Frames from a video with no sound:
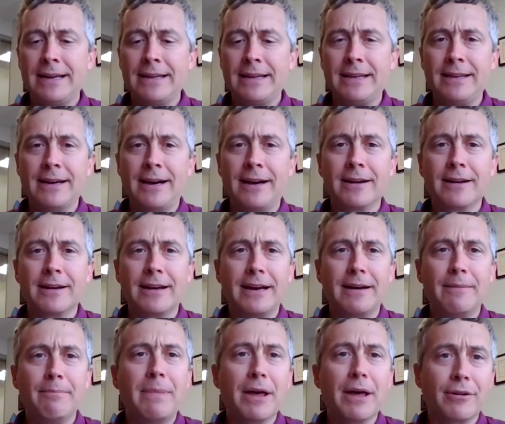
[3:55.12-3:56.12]

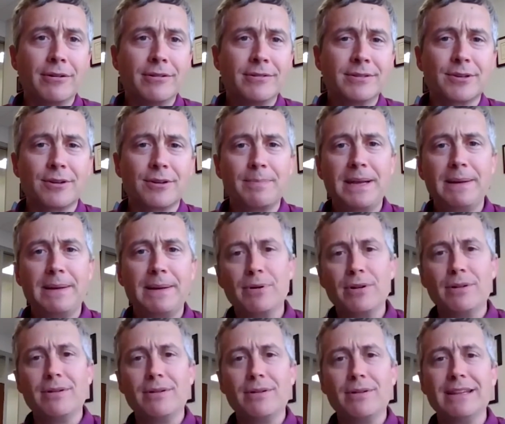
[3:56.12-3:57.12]
young mothers or
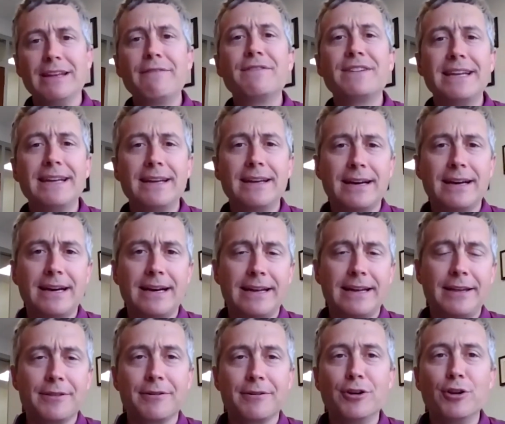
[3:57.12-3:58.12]
people lifting
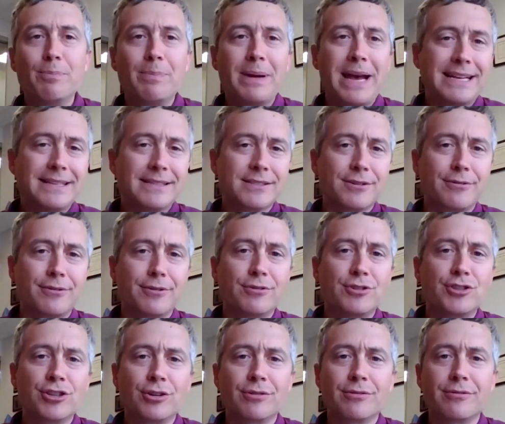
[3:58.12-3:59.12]
either new pets or new
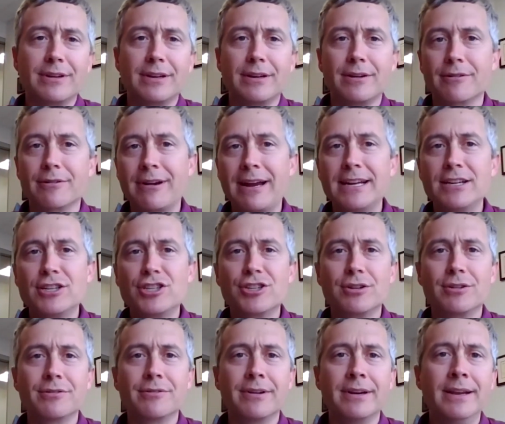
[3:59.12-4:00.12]
children or
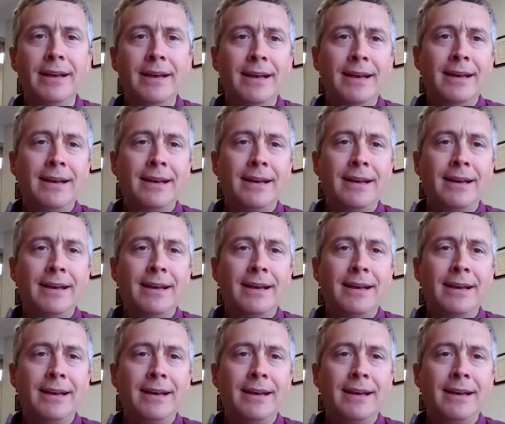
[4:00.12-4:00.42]
grandchildren